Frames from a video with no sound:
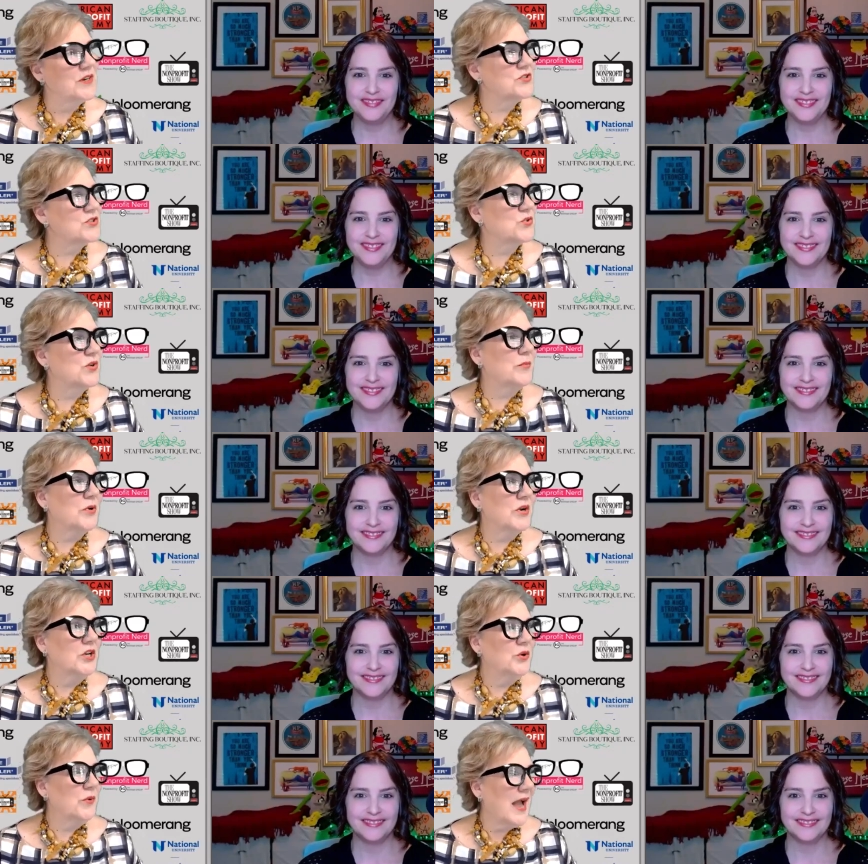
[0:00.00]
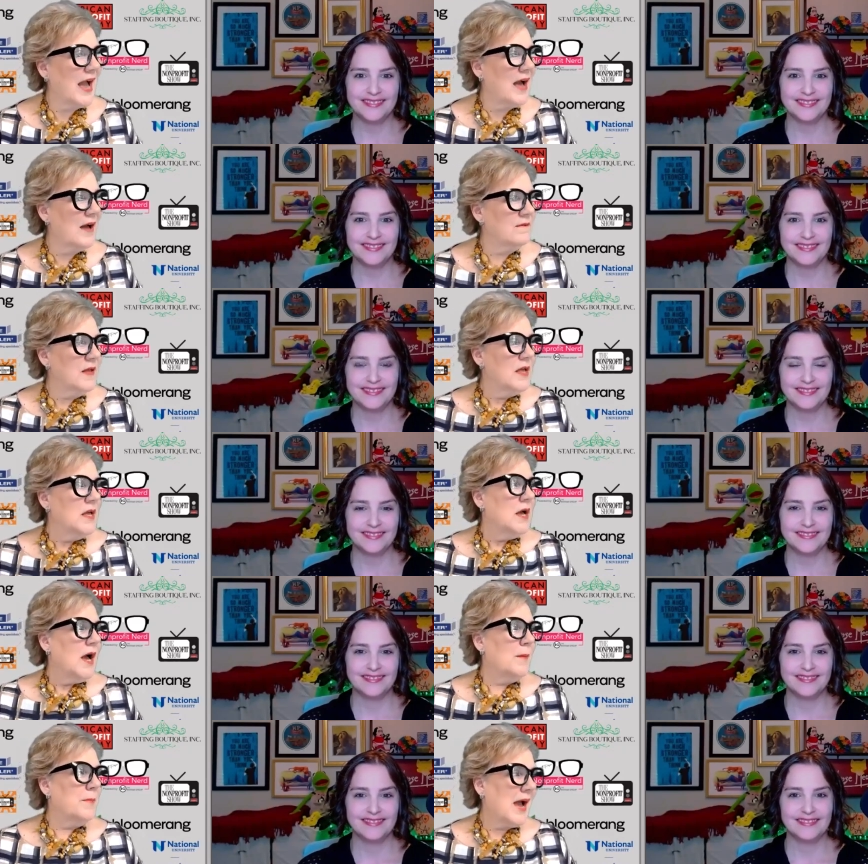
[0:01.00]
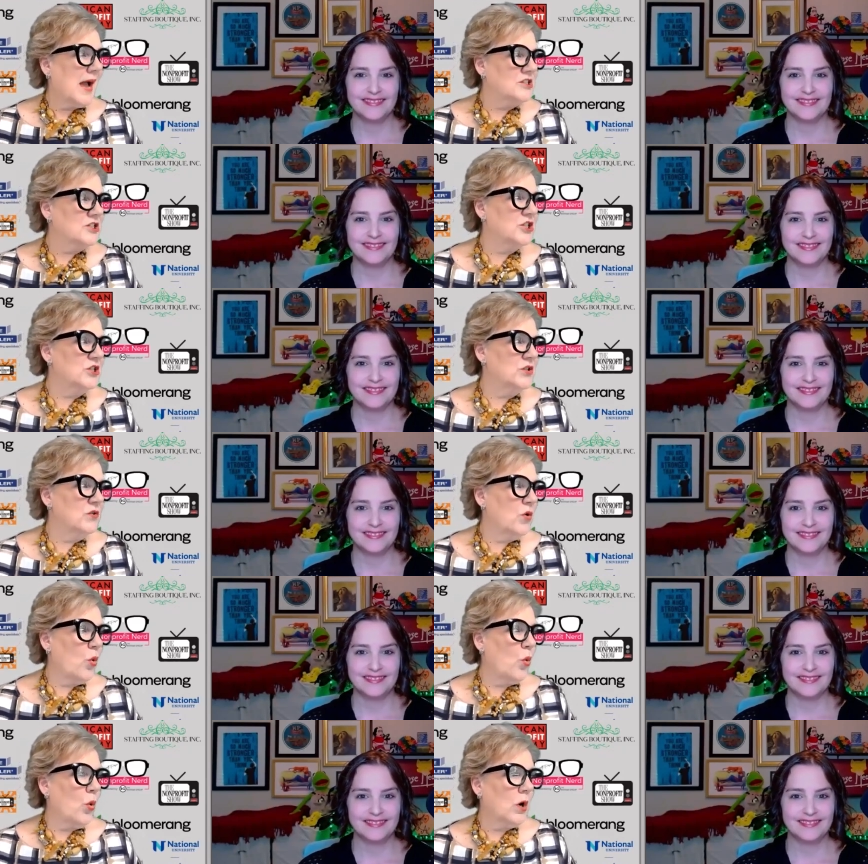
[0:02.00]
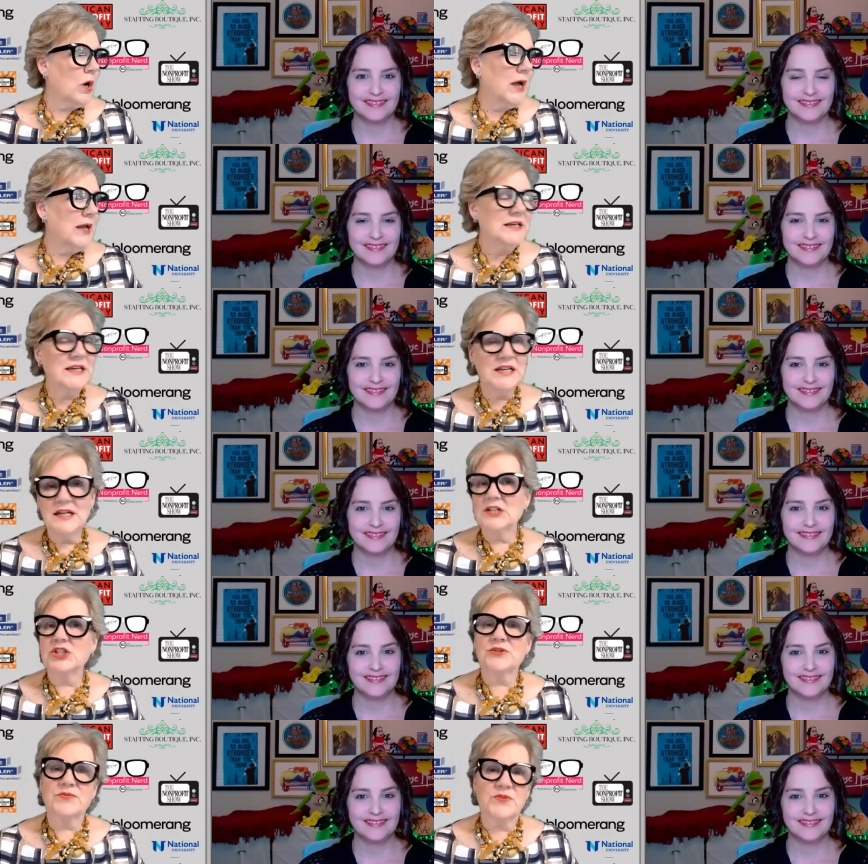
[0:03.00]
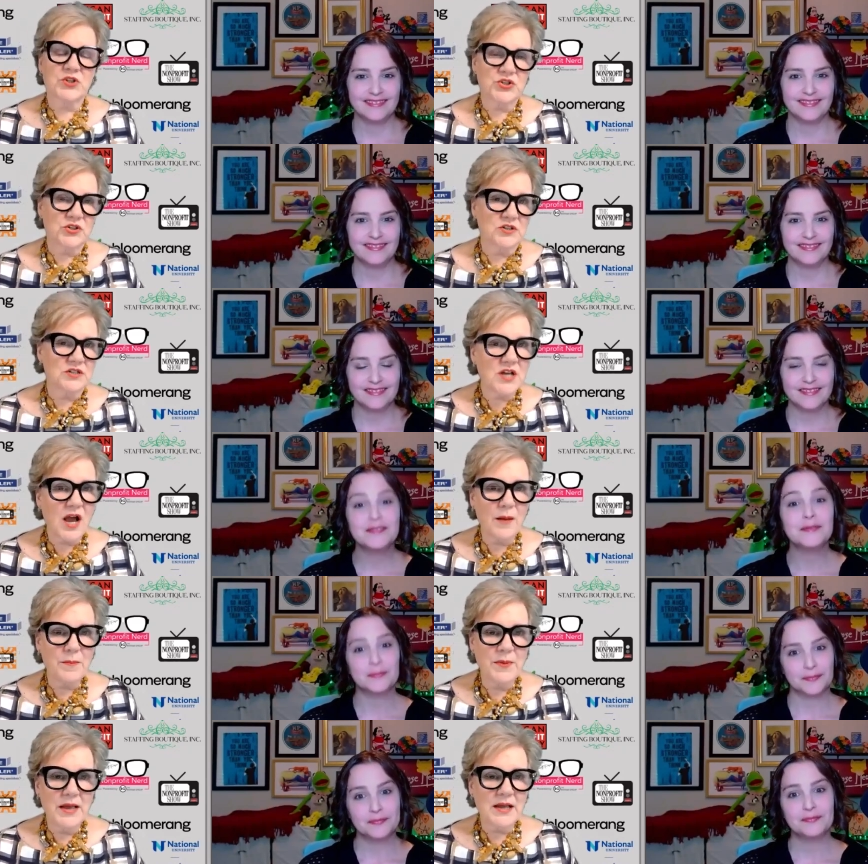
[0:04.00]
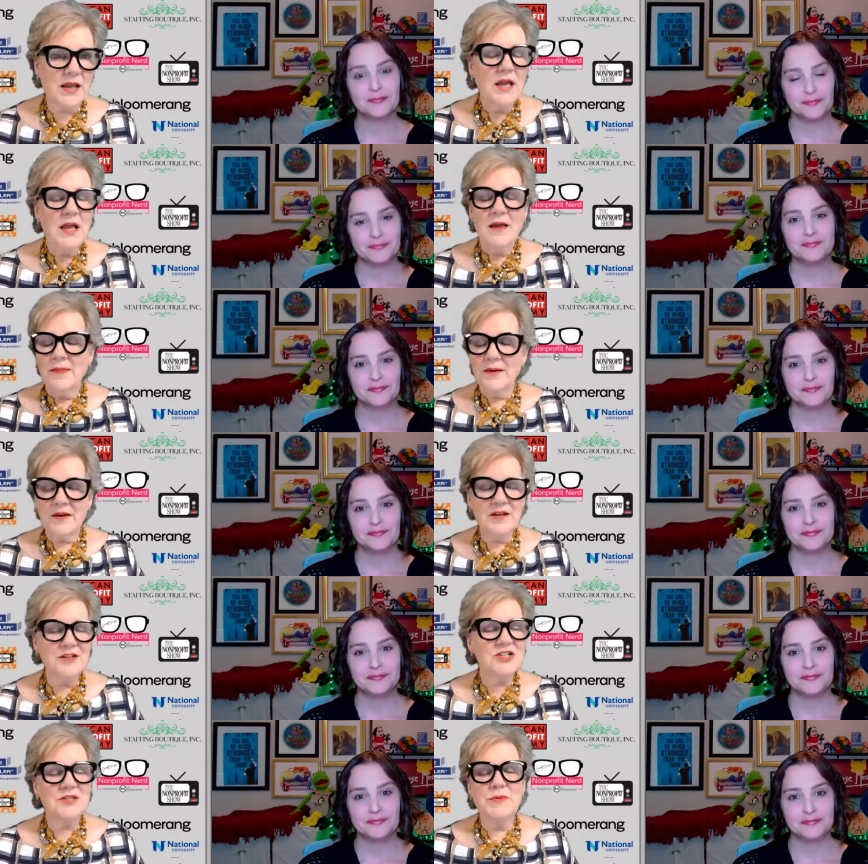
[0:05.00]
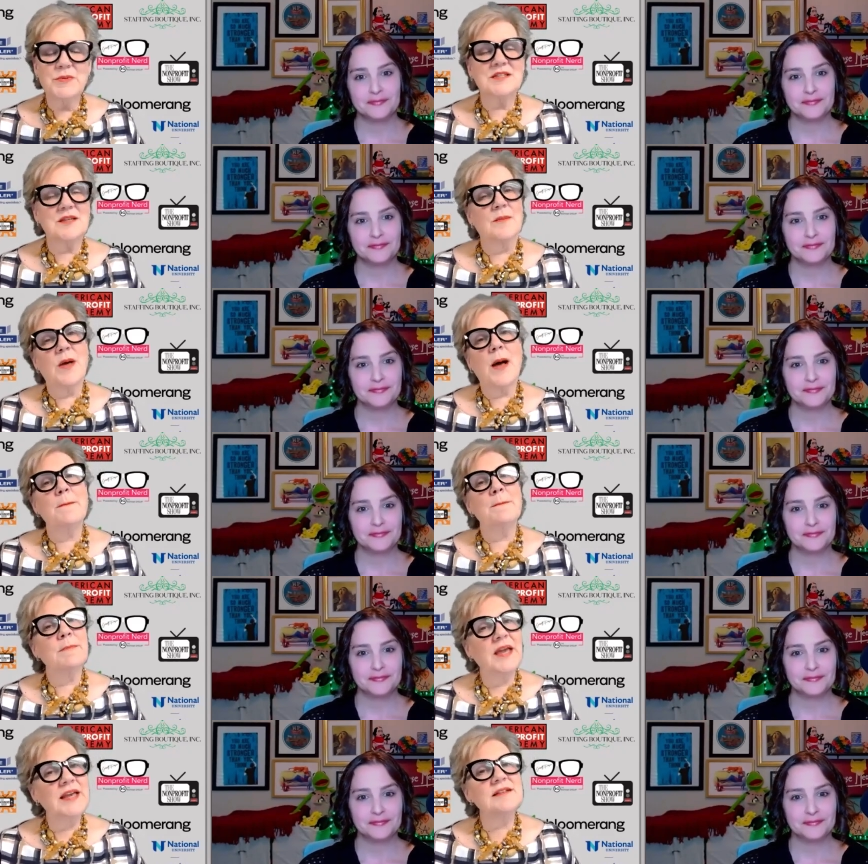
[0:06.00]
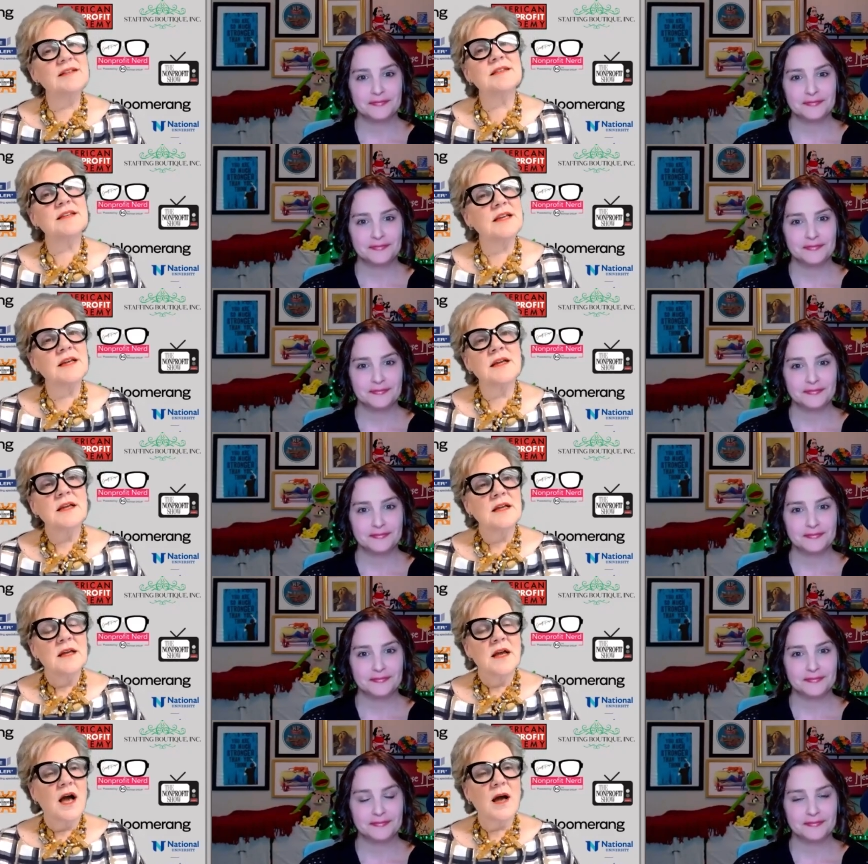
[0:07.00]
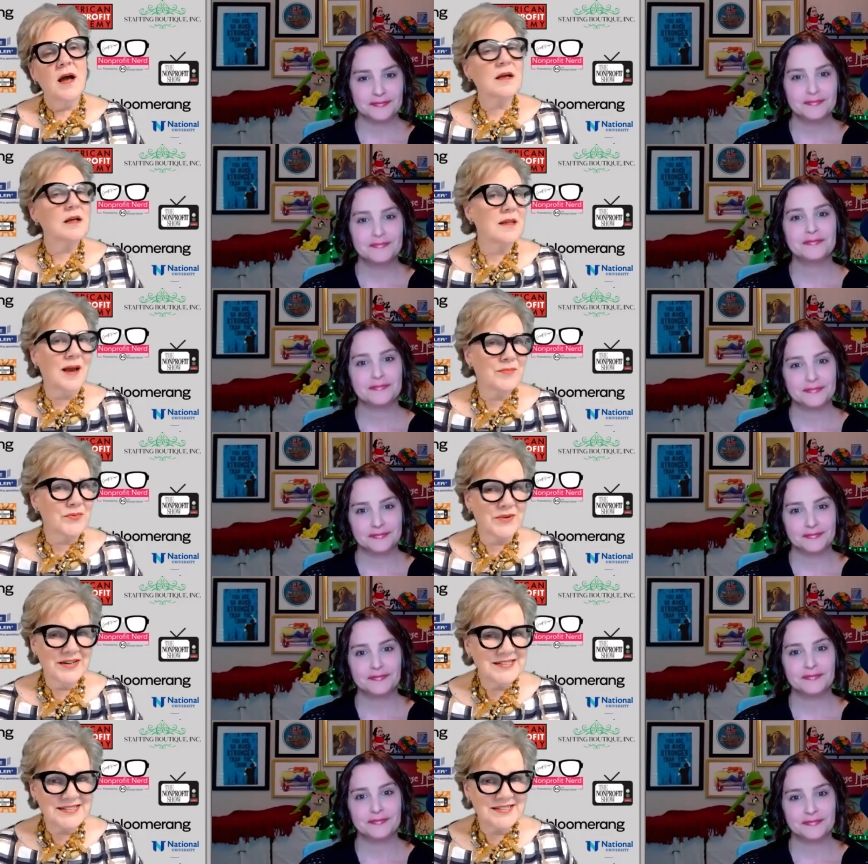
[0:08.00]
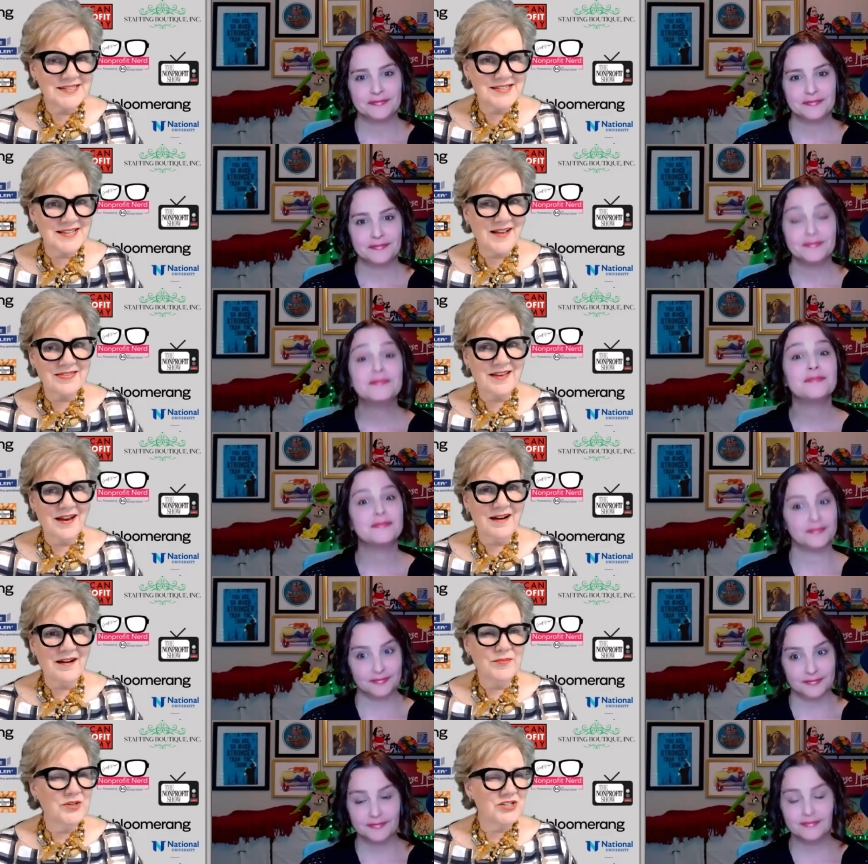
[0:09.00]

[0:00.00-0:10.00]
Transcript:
Speaker 1: streamer and you have a passion or a niche for a certain topic, there can just be some amazing uh, collaborations out there. Mm-hmm. I mean,